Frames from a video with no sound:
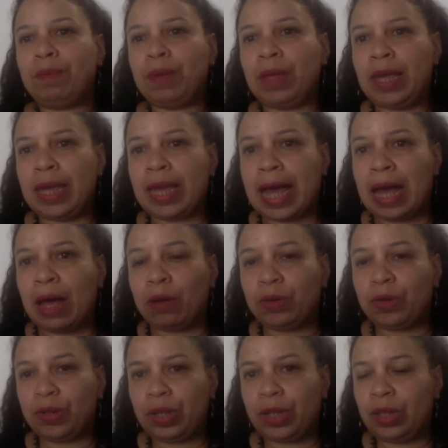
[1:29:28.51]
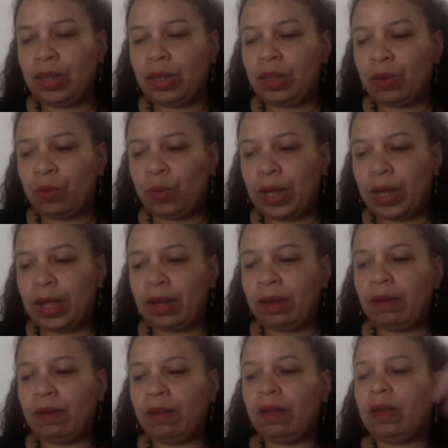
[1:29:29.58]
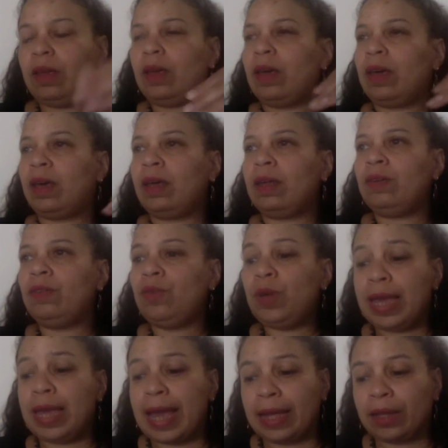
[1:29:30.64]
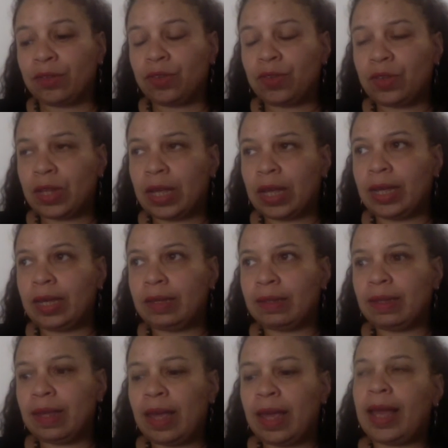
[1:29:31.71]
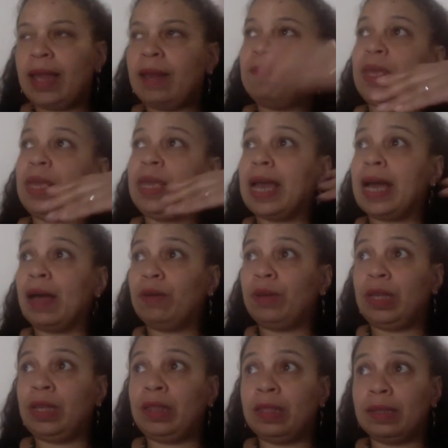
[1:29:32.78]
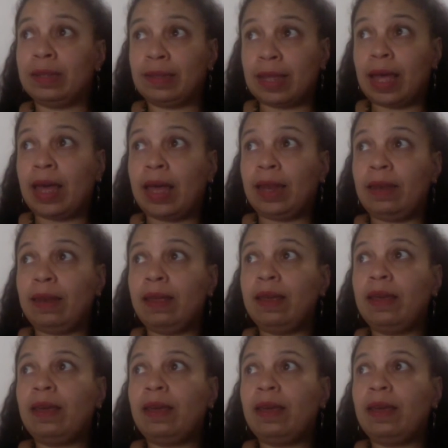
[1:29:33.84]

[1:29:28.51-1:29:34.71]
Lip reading: being out in the wind, doing exercise, and being out in the sun.